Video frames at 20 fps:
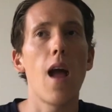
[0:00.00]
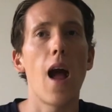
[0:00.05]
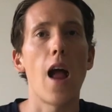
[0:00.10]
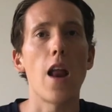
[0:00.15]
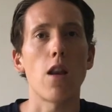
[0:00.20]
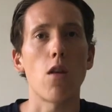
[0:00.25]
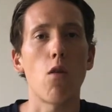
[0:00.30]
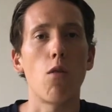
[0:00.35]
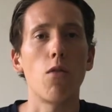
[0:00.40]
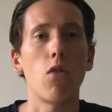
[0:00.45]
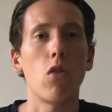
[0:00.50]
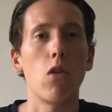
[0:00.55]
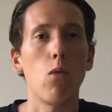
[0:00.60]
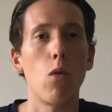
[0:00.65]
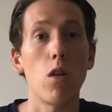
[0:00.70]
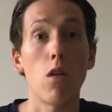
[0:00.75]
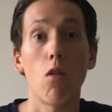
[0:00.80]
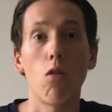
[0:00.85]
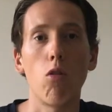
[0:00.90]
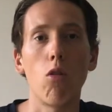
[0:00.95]
And obviously
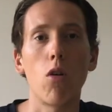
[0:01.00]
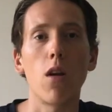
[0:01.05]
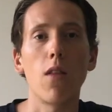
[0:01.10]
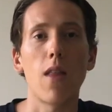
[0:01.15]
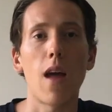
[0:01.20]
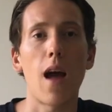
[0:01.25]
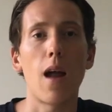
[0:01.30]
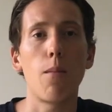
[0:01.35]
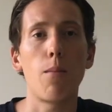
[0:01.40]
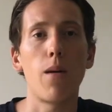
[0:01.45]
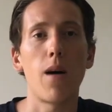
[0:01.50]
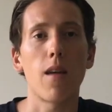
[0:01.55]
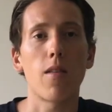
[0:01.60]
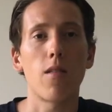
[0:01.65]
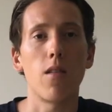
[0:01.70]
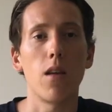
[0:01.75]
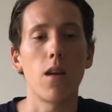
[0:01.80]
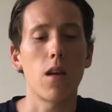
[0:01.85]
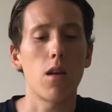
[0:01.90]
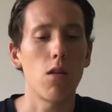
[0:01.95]
when you look at that
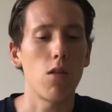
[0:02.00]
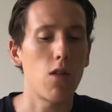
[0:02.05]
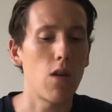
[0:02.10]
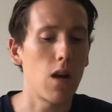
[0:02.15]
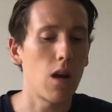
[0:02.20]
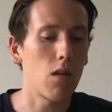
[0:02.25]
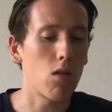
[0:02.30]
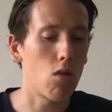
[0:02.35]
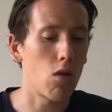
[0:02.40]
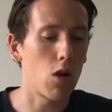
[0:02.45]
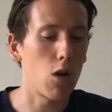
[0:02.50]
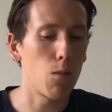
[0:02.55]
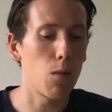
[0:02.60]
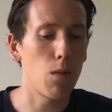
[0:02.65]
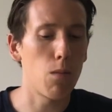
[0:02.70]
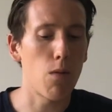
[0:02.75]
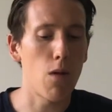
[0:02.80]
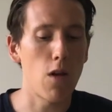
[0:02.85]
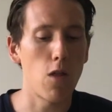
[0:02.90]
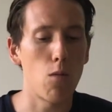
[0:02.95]
plastic, you think it's not going to be
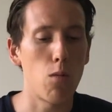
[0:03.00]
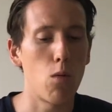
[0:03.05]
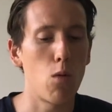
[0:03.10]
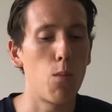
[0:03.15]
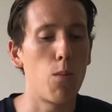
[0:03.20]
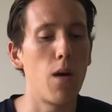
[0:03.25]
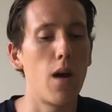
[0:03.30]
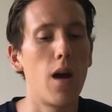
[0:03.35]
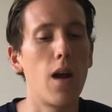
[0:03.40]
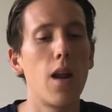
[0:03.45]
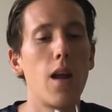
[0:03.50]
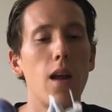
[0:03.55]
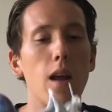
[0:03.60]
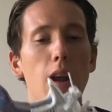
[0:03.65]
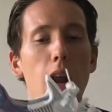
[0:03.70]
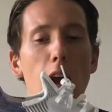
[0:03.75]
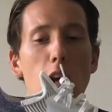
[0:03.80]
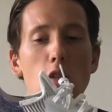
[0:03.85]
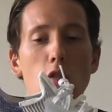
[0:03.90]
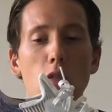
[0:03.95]
breathable, but it
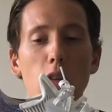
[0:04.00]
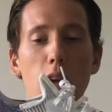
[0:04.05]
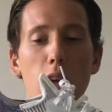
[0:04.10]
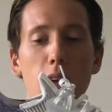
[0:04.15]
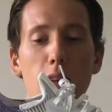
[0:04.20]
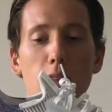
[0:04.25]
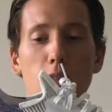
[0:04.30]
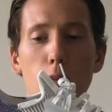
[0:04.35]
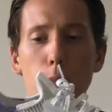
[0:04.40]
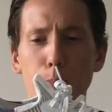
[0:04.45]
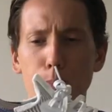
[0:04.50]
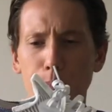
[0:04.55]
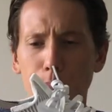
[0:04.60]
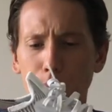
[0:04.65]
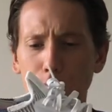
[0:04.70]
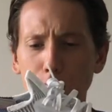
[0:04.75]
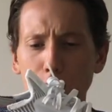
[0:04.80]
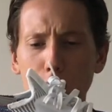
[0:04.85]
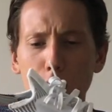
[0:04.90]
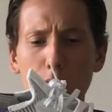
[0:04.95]
actually is.
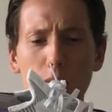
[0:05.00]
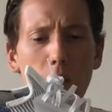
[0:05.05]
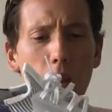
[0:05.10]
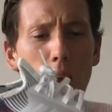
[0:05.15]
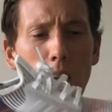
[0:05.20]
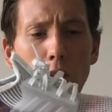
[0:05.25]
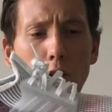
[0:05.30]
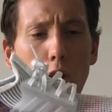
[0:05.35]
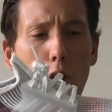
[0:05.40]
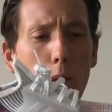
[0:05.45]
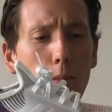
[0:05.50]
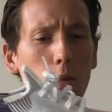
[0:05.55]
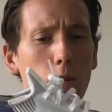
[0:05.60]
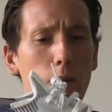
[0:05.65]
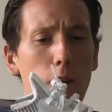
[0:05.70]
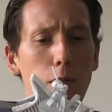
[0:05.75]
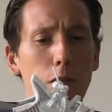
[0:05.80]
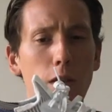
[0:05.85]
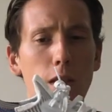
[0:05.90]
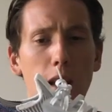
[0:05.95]
In terms of
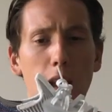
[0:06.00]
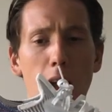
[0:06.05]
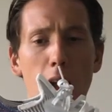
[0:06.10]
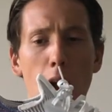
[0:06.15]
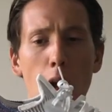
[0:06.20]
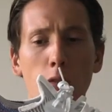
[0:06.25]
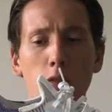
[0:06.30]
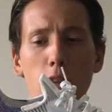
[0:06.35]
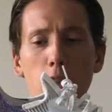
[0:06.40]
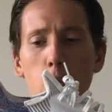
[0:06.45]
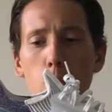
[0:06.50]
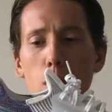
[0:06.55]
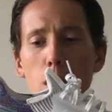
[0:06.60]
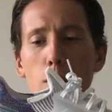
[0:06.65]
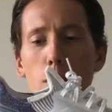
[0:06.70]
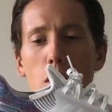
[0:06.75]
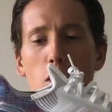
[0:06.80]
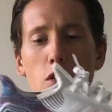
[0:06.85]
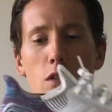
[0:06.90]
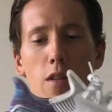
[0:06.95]
everything else, it's pretty
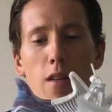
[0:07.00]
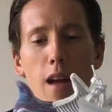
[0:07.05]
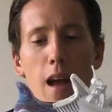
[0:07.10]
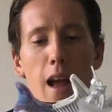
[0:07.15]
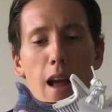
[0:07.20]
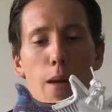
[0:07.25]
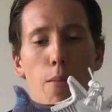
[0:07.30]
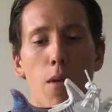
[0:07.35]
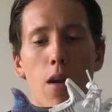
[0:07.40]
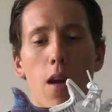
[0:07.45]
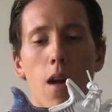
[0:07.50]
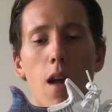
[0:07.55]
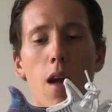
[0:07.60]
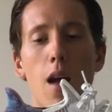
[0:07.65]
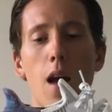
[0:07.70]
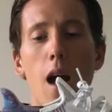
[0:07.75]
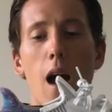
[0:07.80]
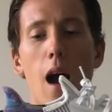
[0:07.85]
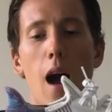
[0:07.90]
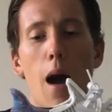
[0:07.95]
much the same.
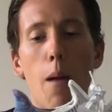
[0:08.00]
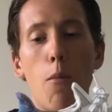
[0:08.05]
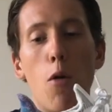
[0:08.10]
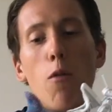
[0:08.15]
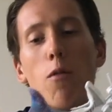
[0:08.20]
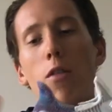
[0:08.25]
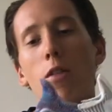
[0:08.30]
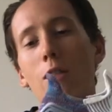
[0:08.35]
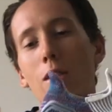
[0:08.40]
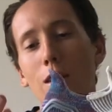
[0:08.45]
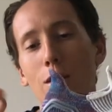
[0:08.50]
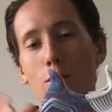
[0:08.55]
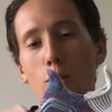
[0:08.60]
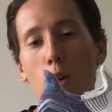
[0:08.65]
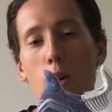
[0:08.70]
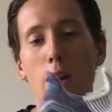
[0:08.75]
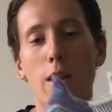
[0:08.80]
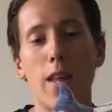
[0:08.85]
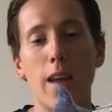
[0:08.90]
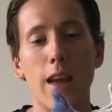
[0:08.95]
Obviously,
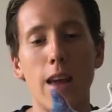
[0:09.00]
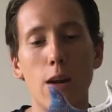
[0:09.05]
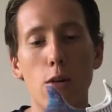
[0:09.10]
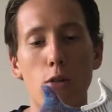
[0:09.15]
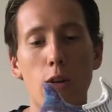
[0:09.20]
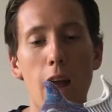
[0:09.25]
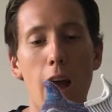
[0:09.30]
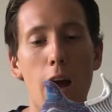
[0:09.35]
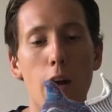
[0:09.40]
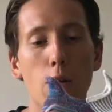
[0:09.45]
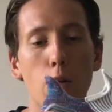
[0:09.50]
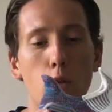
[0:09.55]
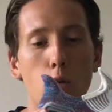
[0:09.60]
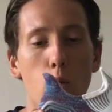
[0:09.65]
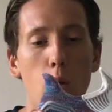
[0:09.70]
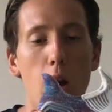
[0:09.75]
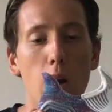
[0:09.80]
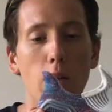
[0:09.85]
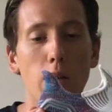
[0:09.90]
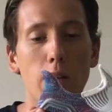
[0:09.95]
the heel counter as
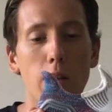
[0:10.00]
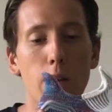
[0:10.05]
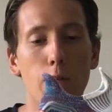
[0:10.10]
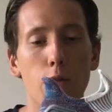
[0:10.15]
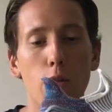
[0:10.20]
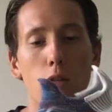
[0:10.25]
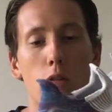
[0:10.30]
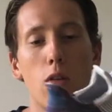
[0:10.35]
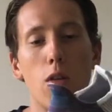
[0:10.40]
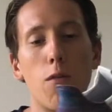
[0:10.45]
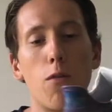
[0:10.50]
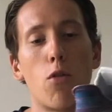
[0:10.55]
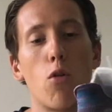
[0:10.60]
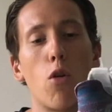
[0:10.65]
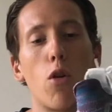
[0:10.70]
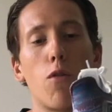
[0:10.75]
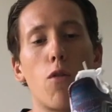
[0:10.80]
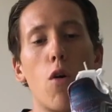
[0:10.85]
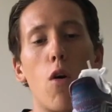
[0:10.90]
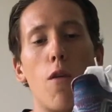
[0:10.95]
well is different. So they've
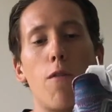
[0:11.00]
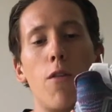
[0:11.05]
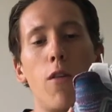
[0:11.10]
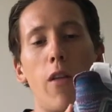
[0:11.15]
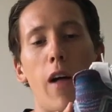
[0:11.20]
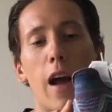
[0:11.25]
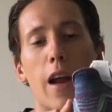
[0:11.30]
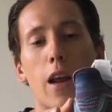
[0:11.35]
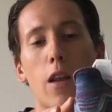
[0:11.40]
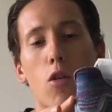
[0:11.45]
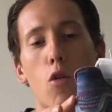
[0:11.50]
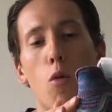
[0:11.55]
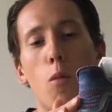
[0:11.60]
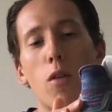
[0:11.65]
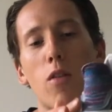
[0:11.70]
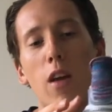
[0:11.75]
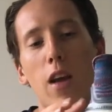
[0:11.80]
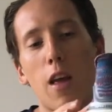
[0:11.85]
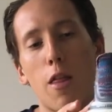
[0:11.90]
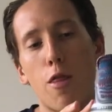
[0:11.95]
sort of gone for it's
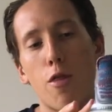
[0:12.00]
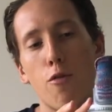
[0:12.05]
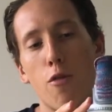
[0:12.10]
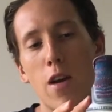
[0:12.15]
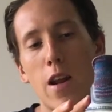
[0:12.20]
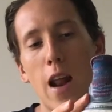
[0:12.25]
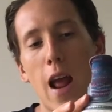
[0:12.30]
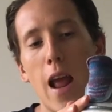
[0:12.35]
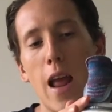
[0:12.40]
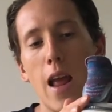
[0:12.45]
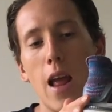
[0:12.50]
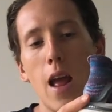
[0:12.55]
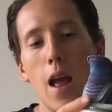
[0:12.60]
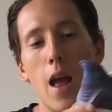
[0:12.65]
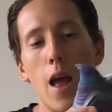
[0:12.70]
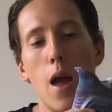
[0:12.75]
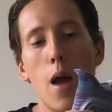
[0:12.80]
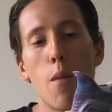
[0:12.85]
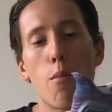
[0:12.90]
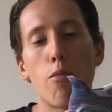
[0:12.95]
almost like a 3D
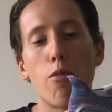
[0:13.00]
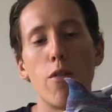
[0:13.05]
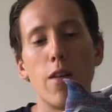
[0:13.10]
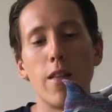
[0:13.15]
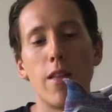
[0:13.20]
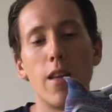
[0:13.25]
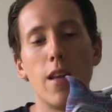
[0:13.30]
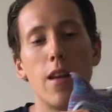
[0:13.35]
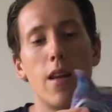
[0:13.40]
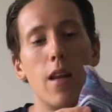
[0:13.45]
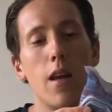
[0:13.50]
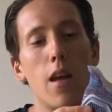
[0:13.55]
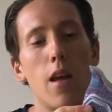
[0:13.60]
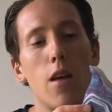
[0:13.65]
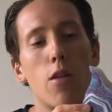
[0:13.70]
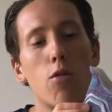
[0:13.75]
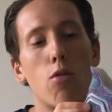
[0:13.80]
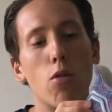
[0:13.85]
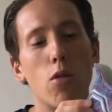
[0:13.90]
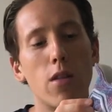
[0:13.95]
printed
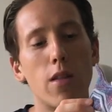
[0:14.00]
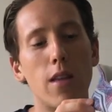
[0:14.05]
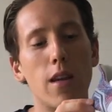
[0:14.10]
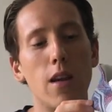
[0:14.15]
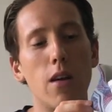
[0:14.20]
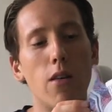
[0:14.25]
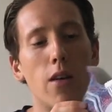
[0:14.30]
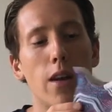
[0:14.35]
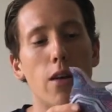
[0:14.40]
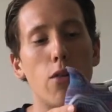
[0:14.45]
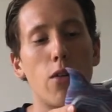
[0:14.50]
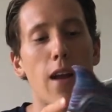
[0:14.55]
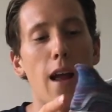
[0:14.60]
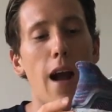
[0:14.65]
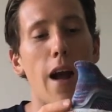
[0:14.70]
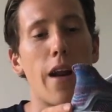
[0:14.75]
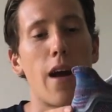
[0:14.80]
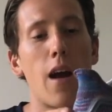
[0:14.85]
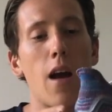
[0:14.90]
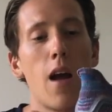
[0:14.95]
sort of deal heel
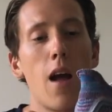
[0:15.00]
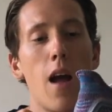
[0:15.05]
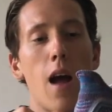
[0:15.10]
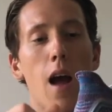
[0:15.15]
counter.